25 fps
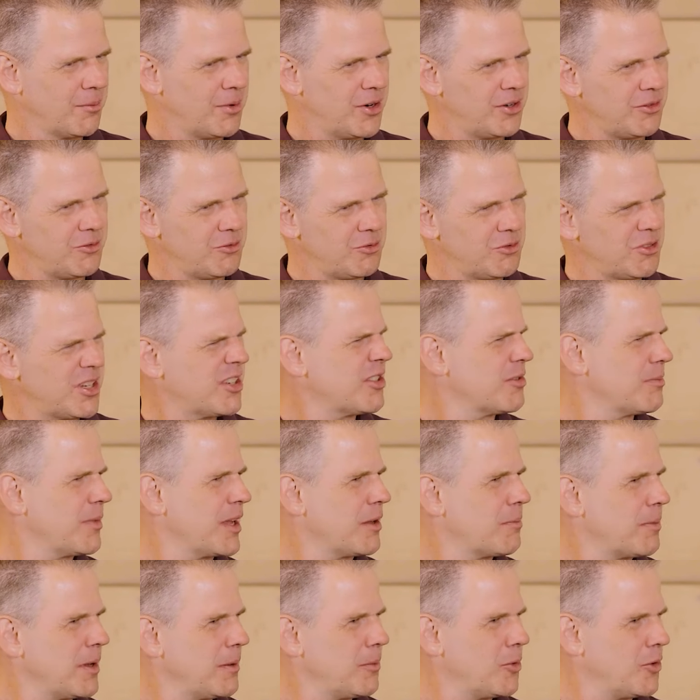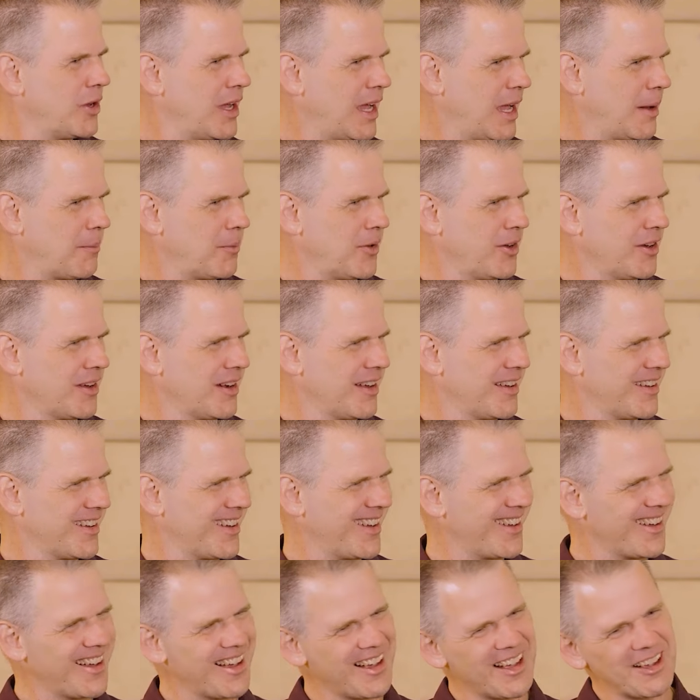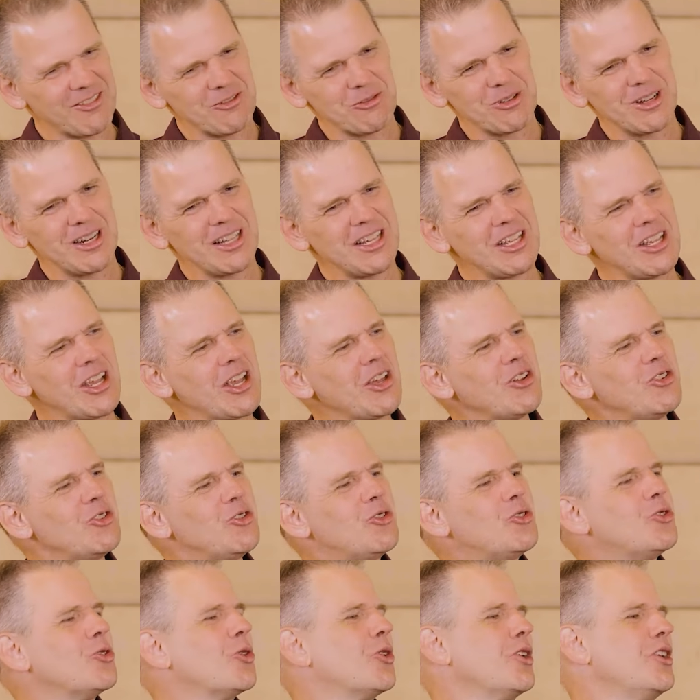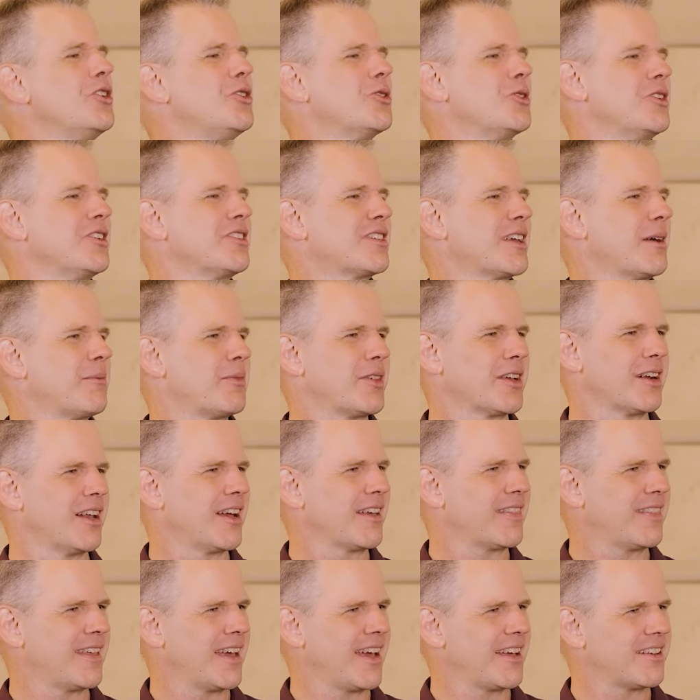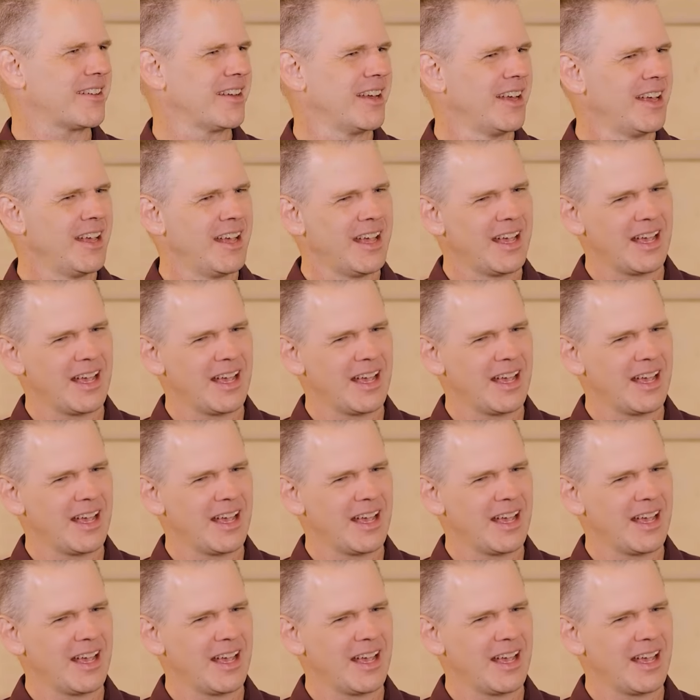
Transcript: But does it make people happier? I really enjoy doing something like that.